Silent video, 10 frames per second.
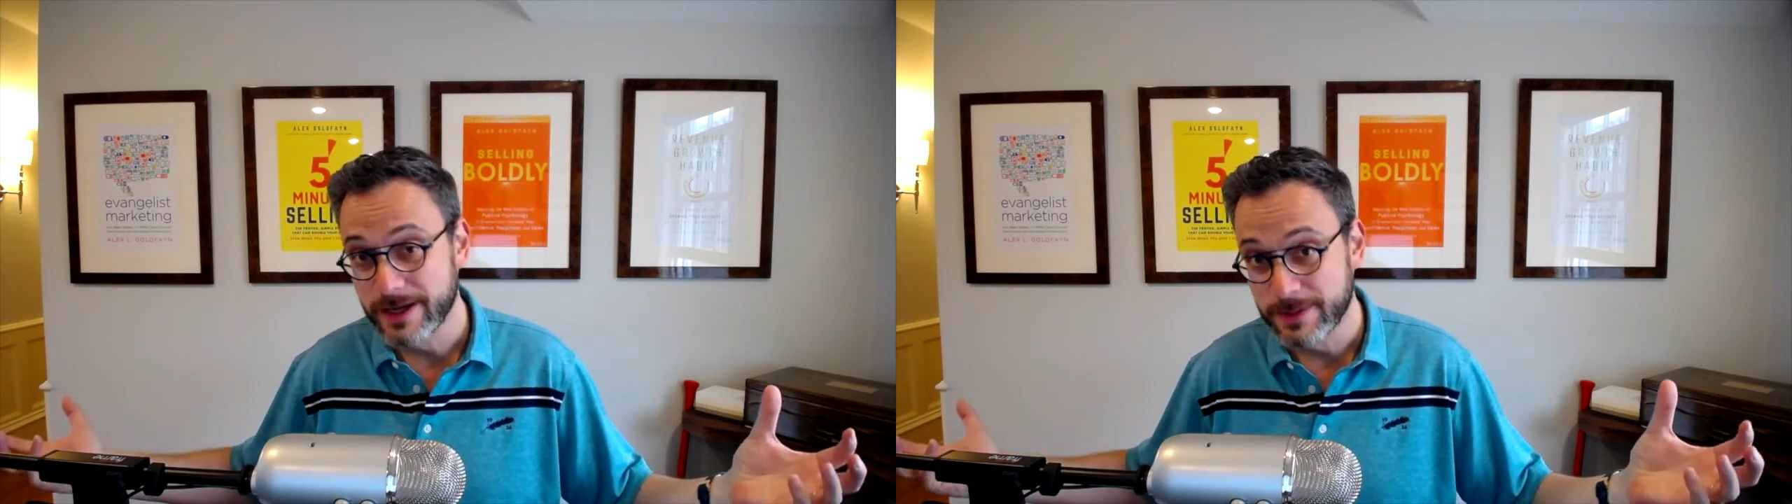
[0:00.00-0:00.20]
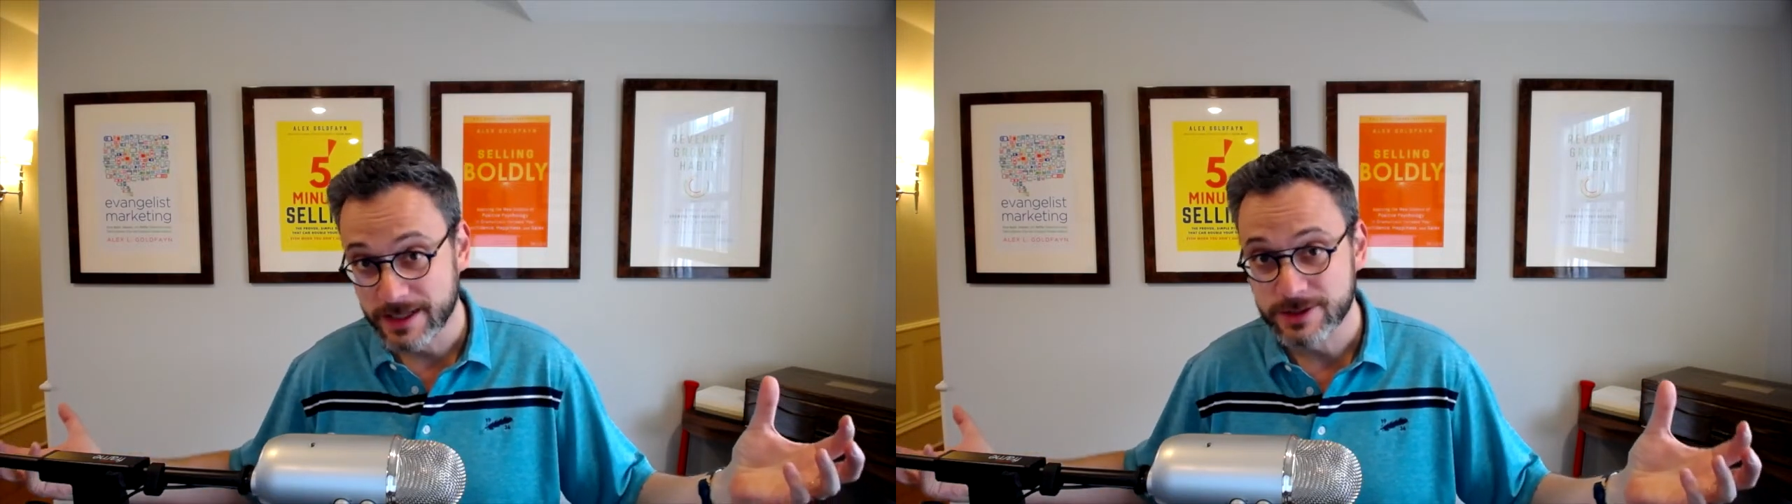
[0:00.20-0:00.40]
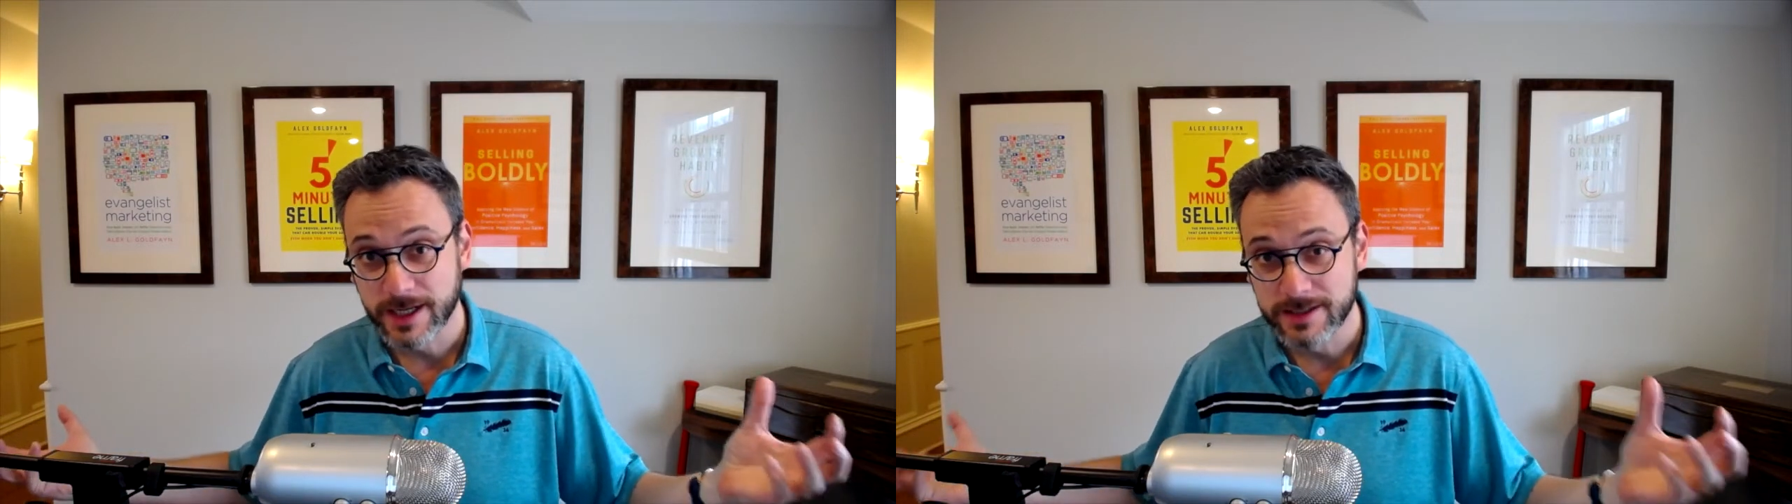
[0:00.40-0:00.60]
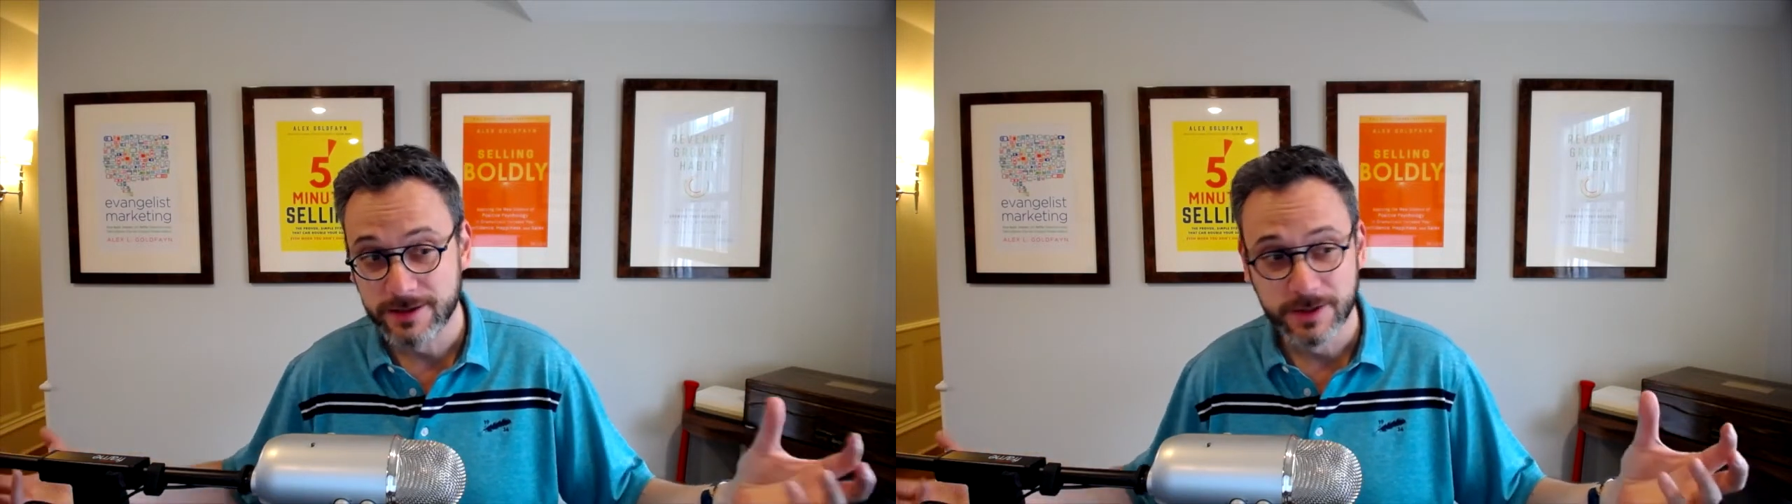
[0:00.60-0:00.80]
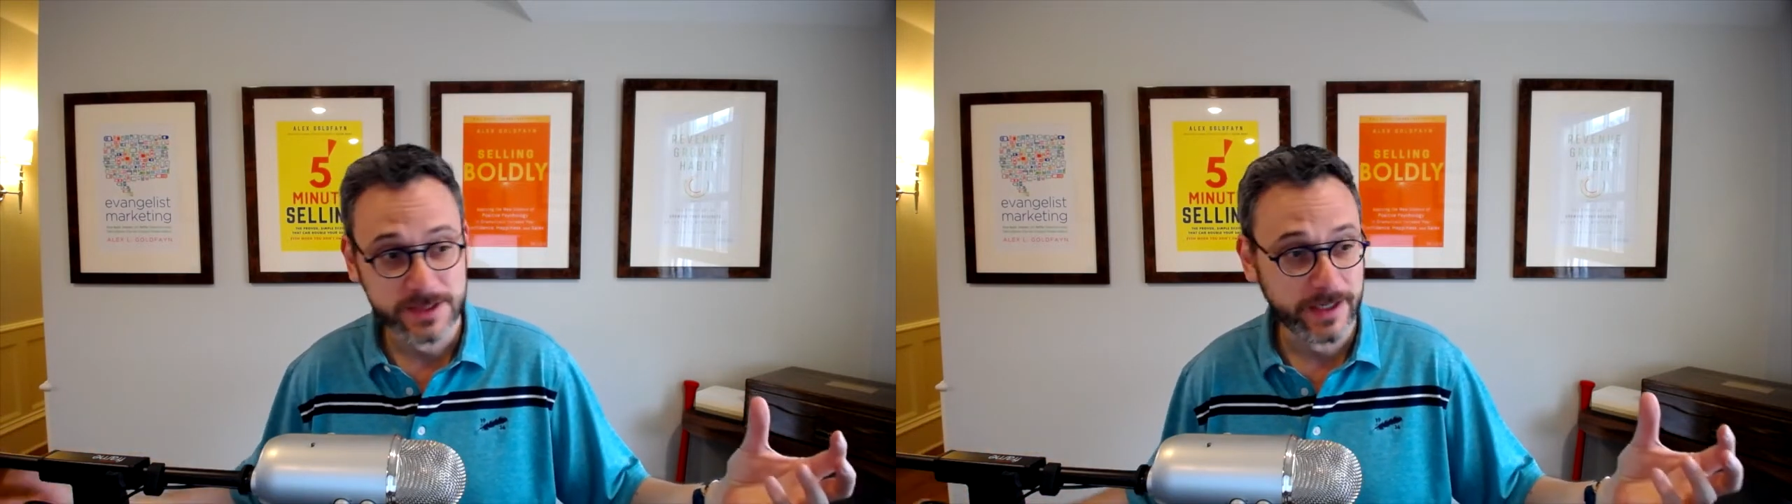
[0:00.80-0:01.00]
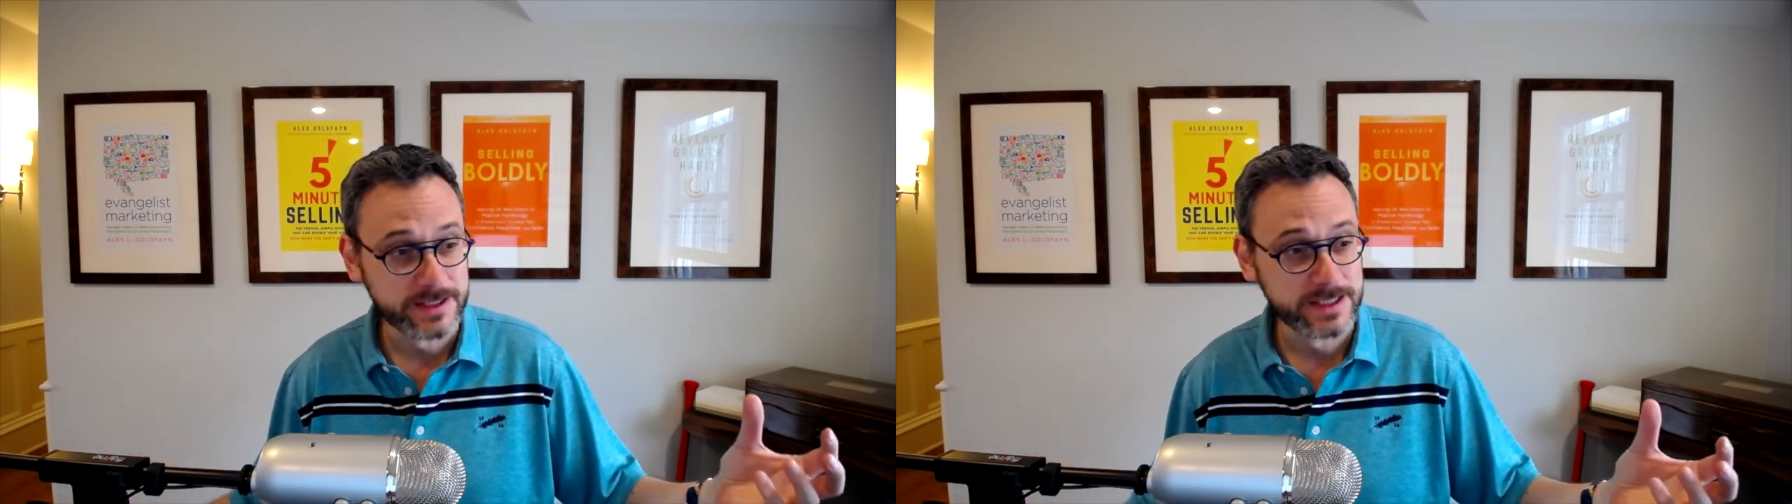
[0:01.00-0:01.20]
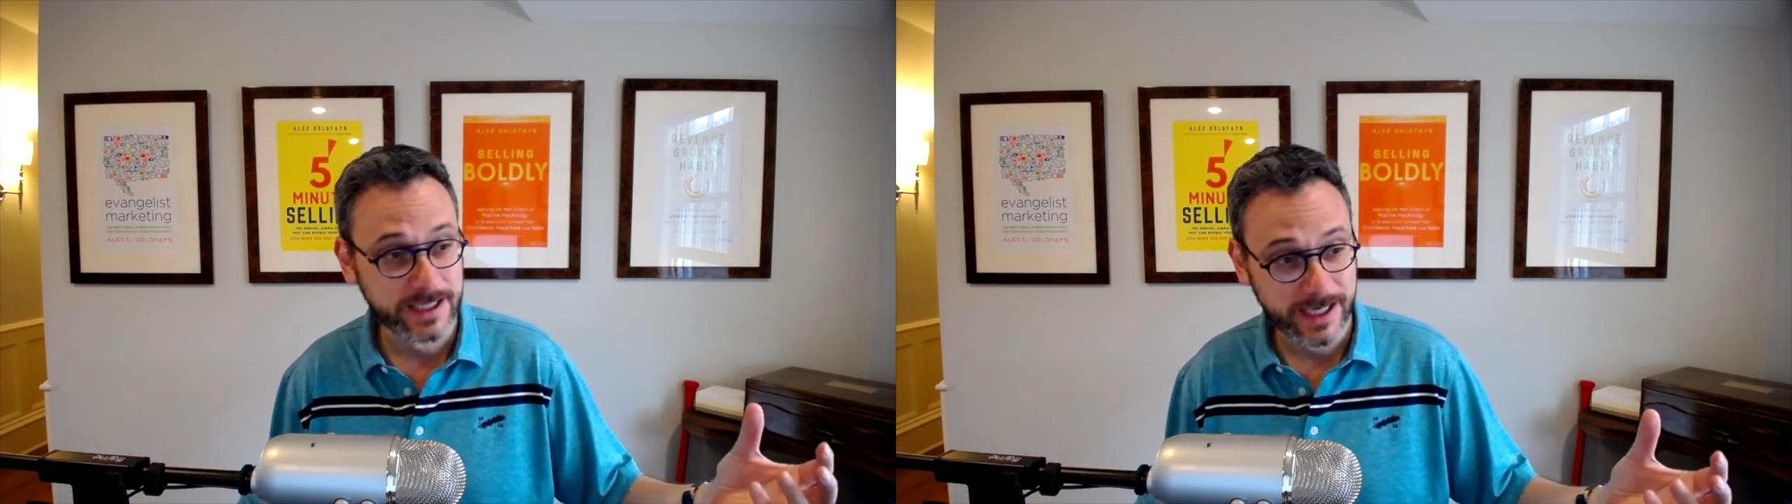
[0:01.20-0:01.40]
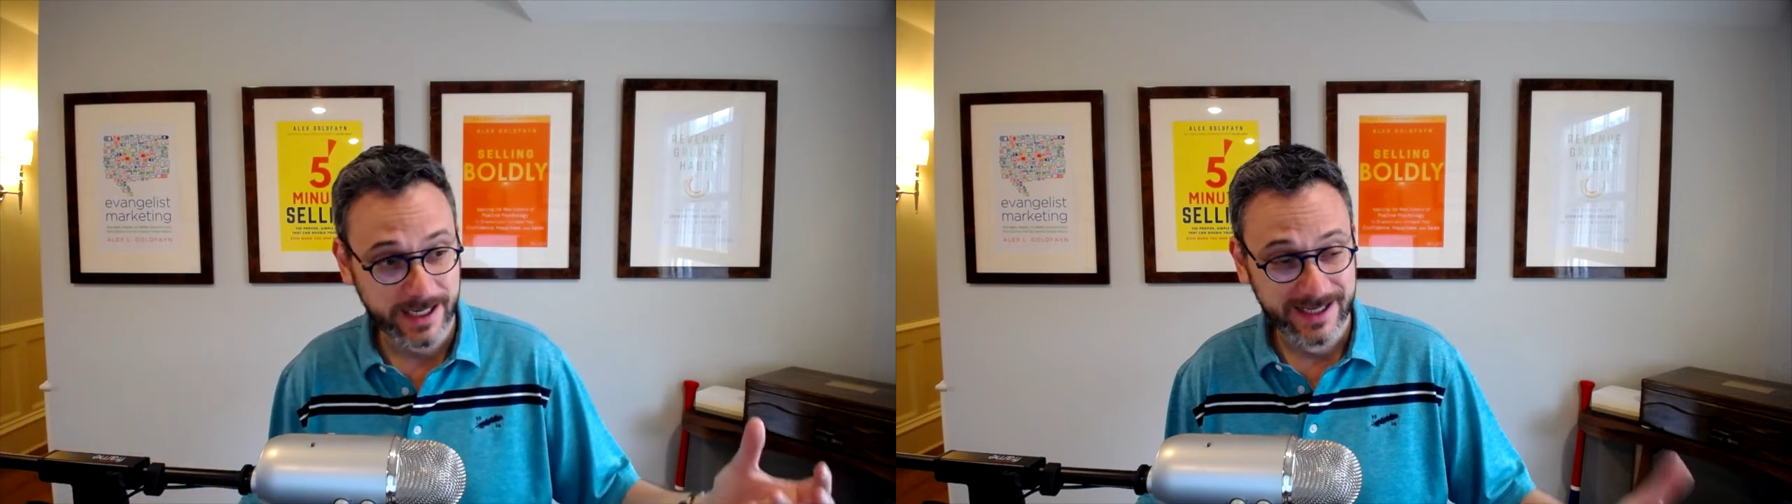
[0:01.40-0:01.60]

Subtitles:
but I try to do it as much as I can.